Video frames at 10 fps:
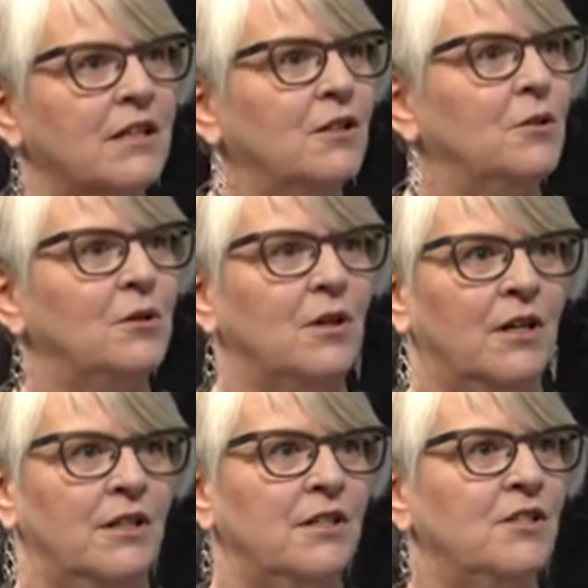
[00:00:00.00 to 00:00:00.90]
a local
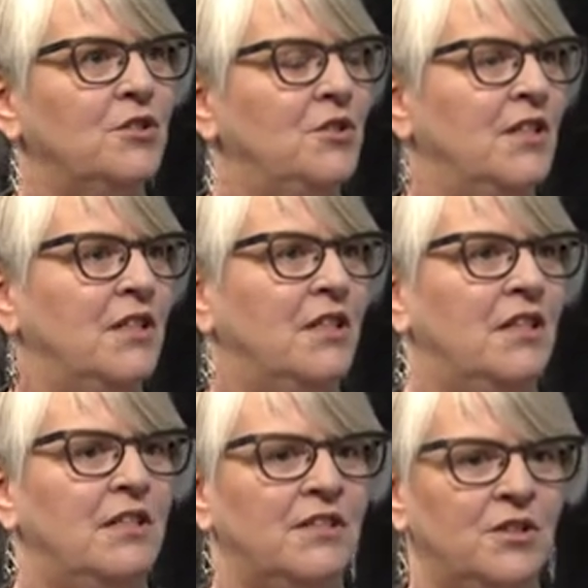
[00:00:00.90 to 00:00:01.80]
artist who did
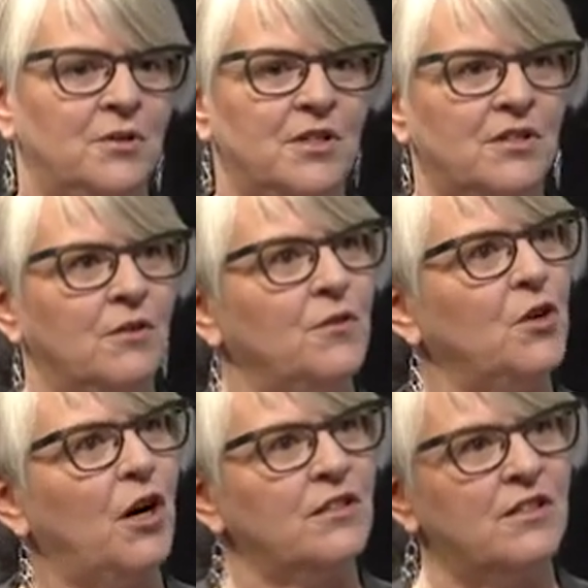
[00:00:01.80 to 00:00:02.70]
the series, the
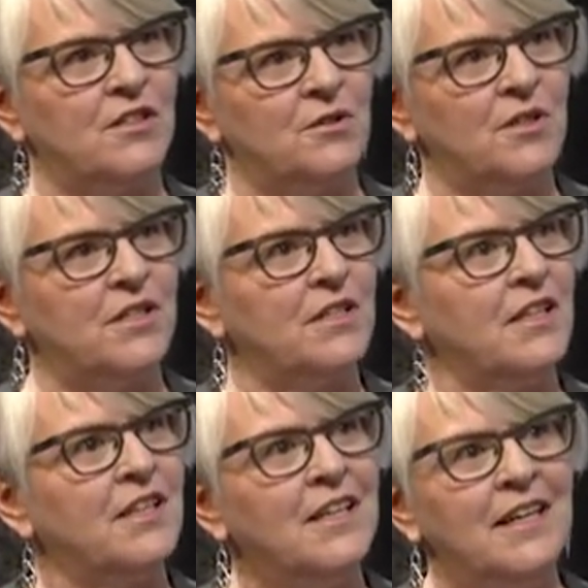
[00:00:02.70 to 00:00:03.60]
Forgotten series, that,